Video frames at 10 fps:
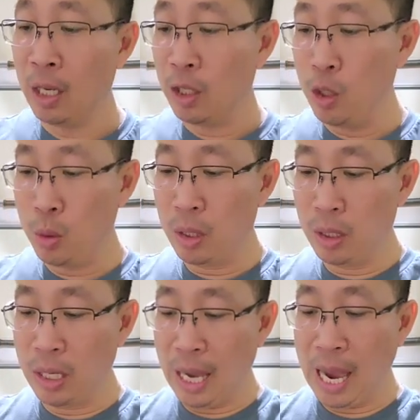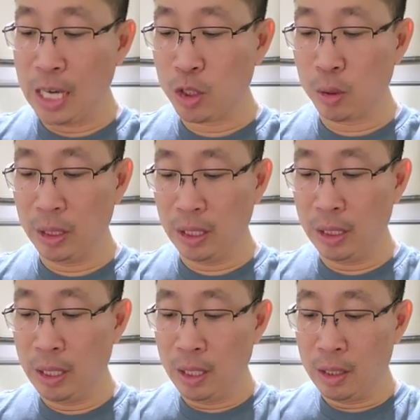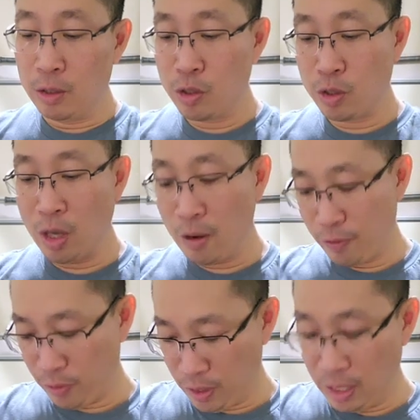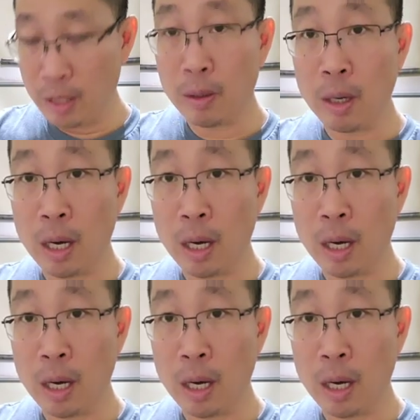You could actually stuff the